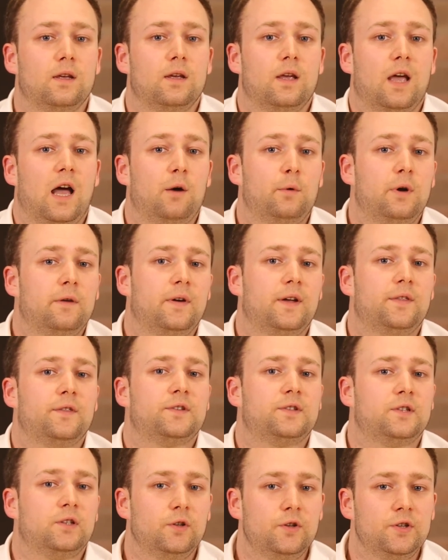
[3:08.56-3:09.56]
However, the
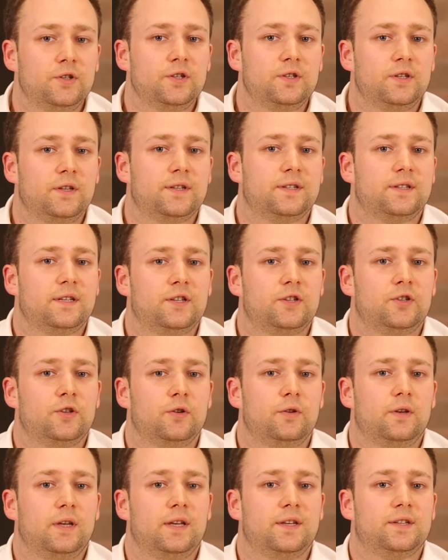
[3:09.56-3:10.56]
solution to this
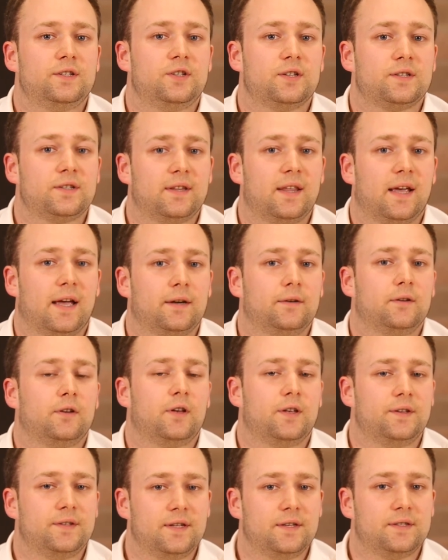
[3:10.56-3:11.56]
issue is just
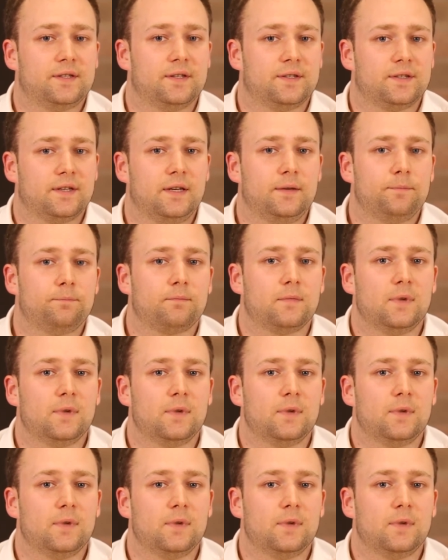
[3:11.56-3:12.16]
that, consistency.